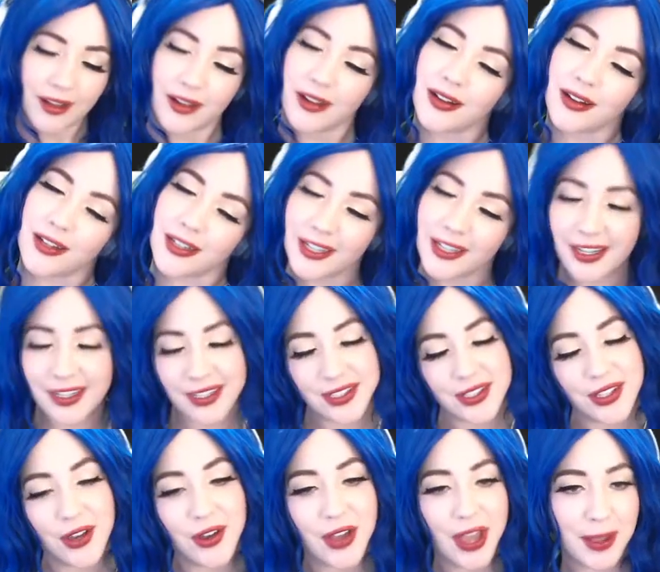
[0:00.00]
Goodness.
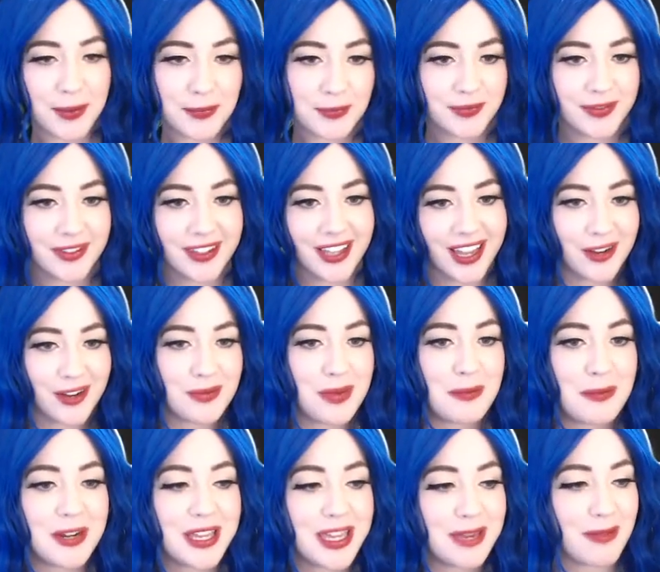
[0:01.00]
Okay. Gotta remember
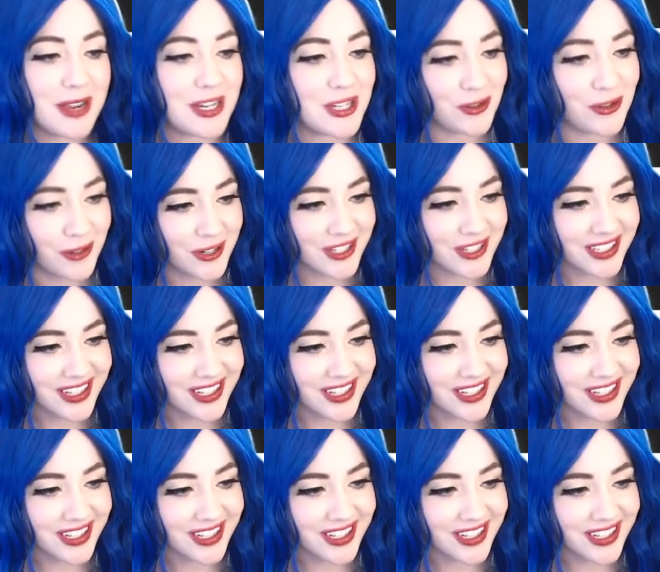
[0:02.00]
to keep my shoulders